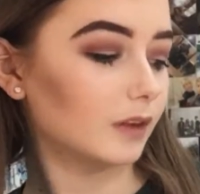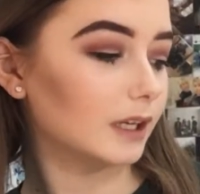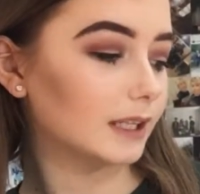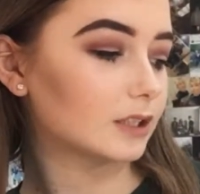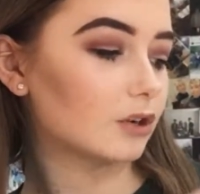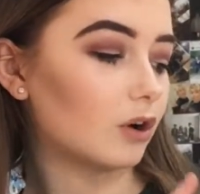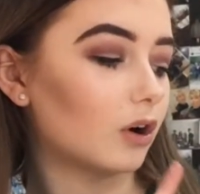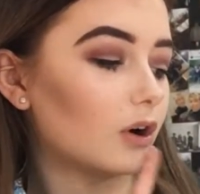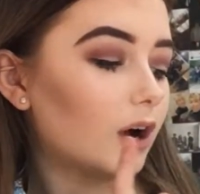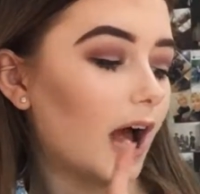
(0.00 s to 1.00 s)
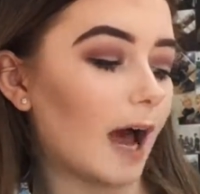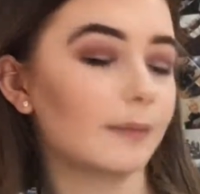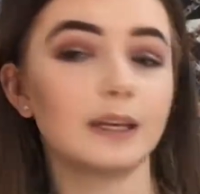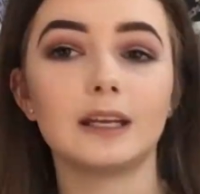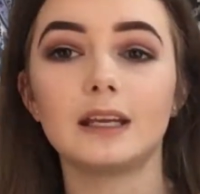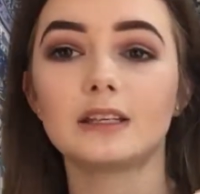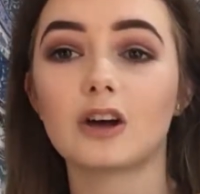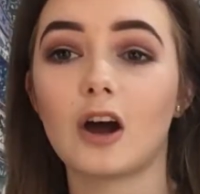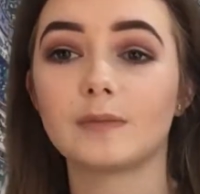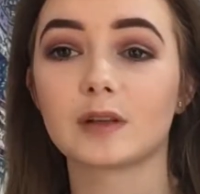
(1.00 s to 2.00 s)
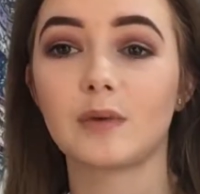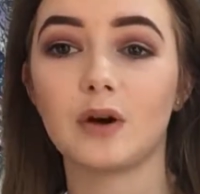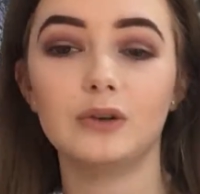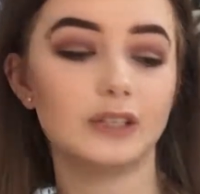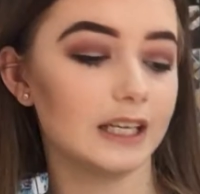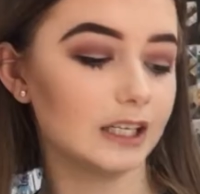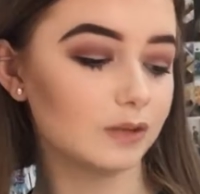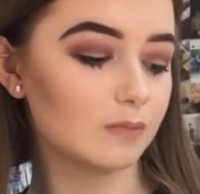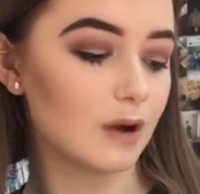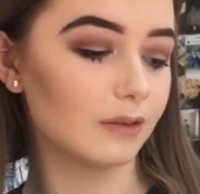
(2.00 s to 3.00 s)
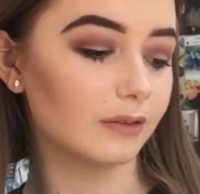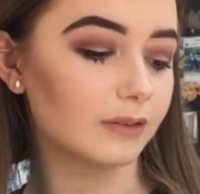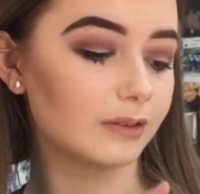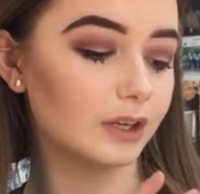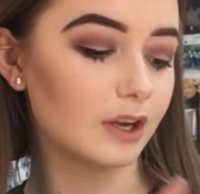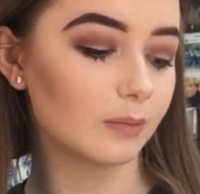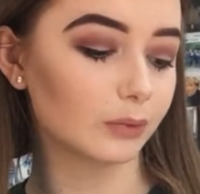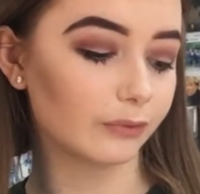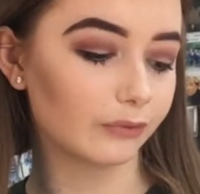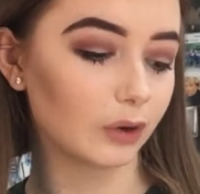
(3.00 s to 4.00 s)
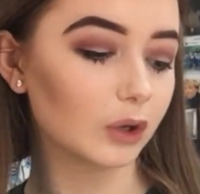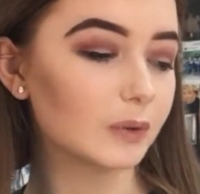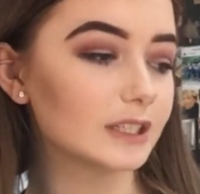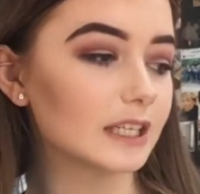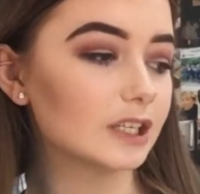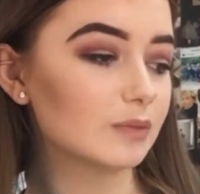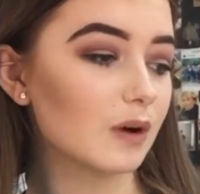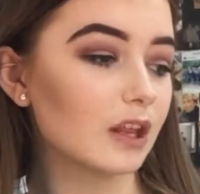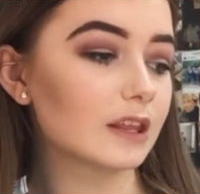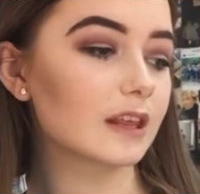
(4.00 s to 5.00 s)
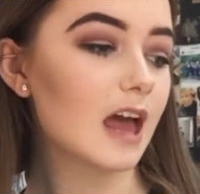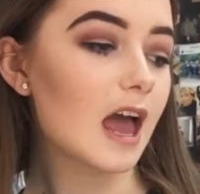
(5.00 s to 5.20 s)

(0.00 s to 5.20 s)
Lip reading: it's got how many times I post each month, the number of followers each month,